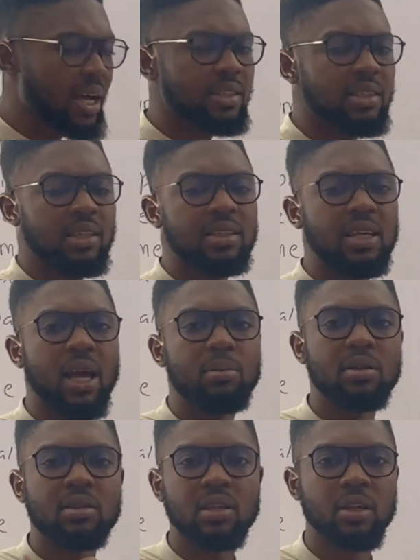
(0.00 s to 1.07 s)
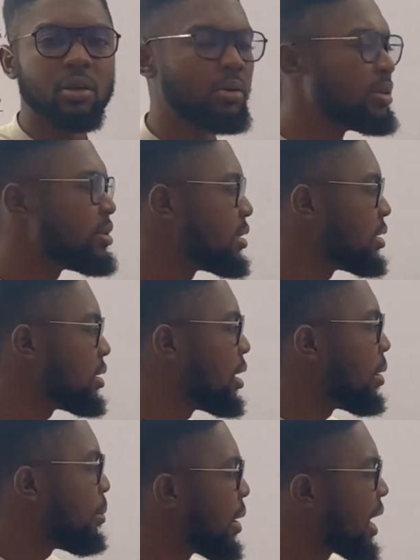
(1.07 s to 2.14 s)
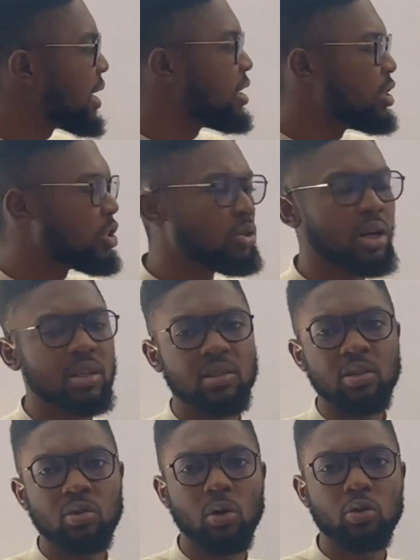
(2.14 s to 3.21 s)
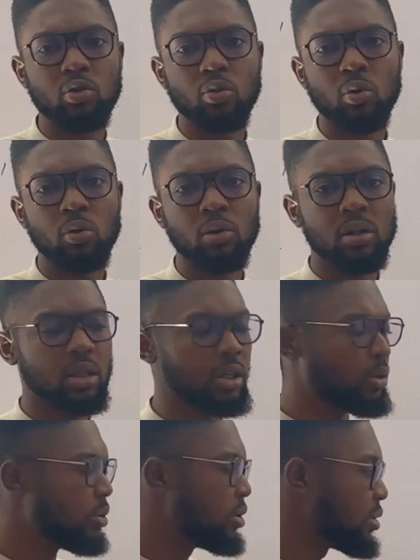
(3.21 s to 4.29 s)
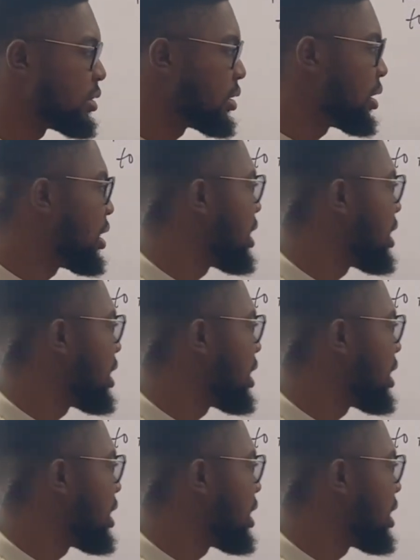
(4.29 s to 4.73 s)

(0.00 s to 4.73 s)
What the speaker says: as the time is increasing, my interest is also increasing.